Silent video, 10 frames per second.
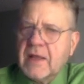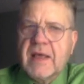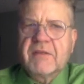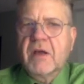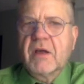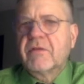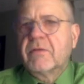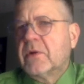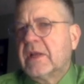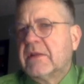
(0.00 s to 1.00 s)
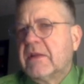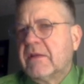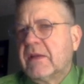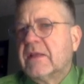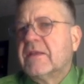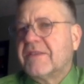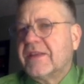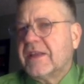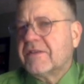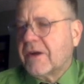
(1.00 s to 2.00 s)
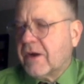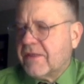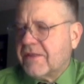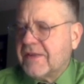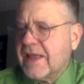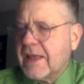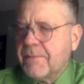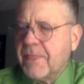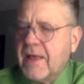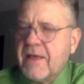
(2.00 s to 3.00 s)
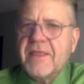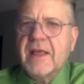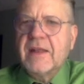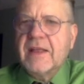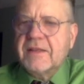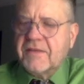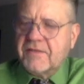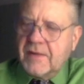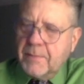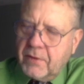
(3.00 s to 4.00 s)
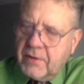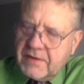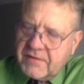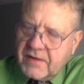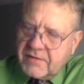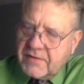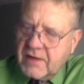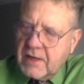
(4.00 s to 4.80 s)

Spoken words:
As long as the root indices are the same, then it's as simple as this.